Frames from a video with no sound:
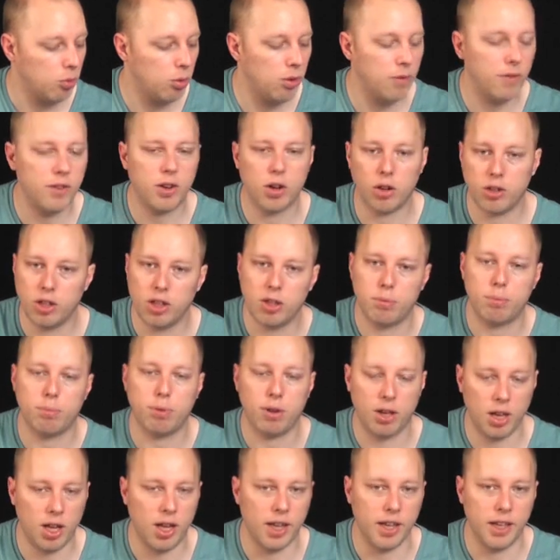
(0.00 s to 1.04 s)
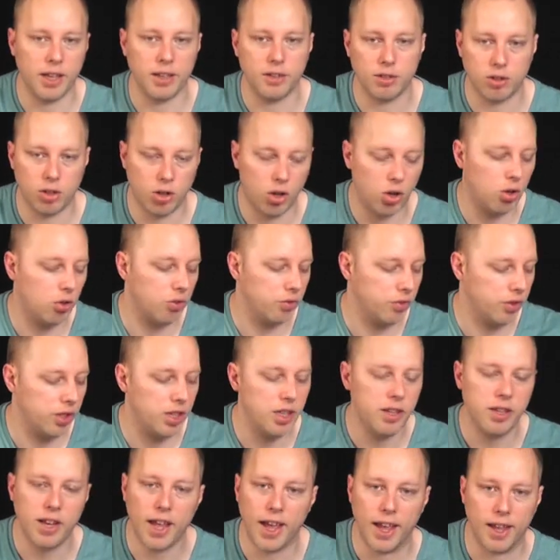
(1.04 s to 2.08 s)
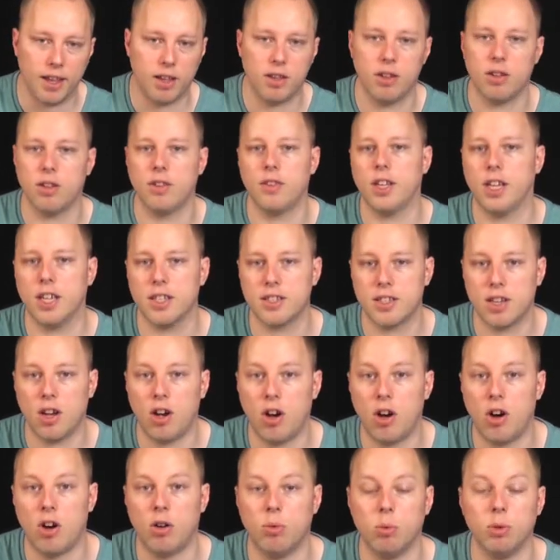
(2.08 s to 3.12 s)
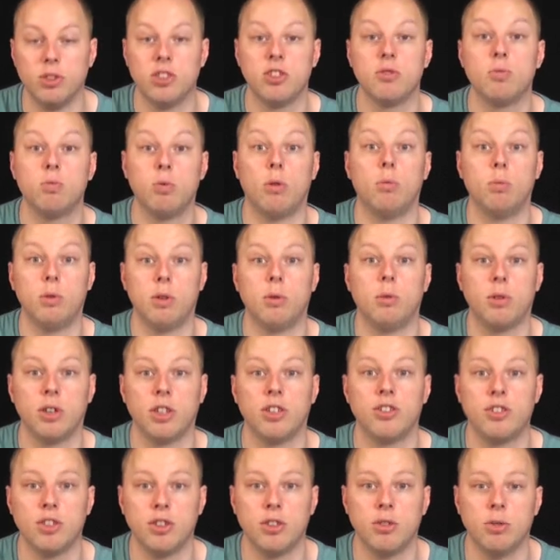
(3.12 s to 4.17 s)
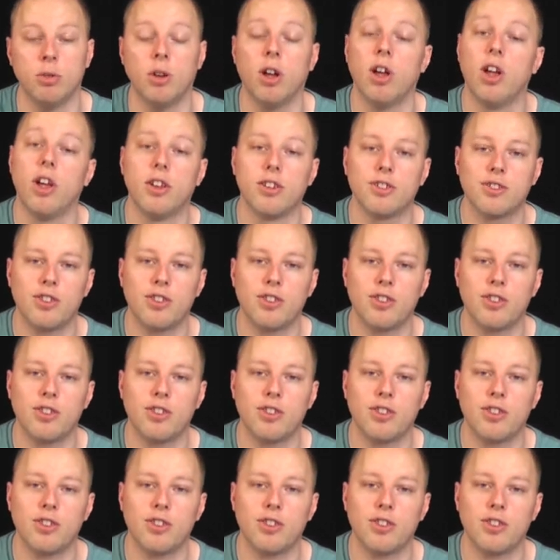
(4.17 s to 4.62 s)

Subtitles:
we've got you to play it on the neck of the guitar, which is what we want to do.